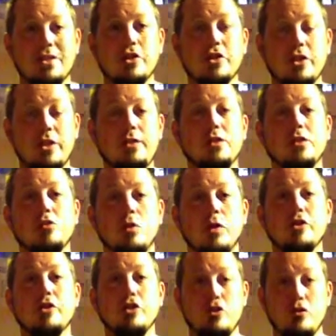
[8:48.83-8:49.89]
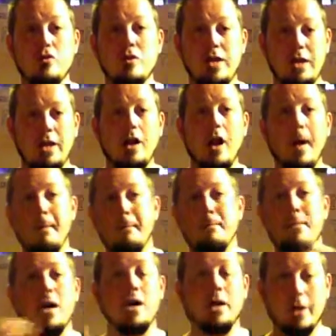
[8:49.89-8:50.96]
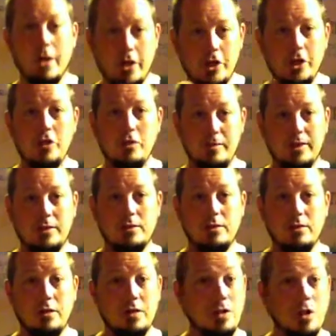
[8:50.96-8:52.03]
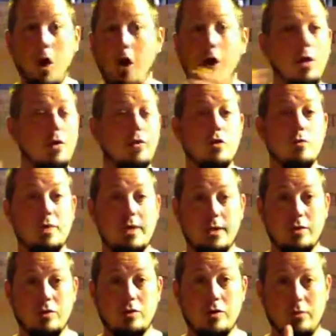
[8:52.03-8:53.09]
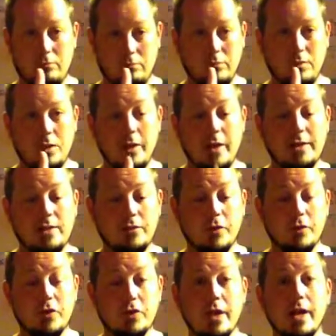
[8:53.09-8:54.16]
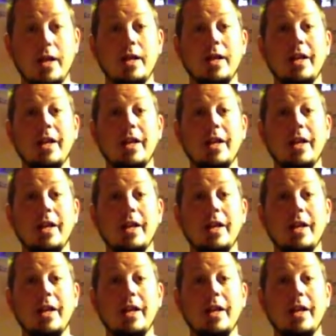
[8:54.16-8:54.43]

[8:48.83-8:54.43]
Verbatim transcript: Jesus was unique among humans in all of human history. So that's the first thing.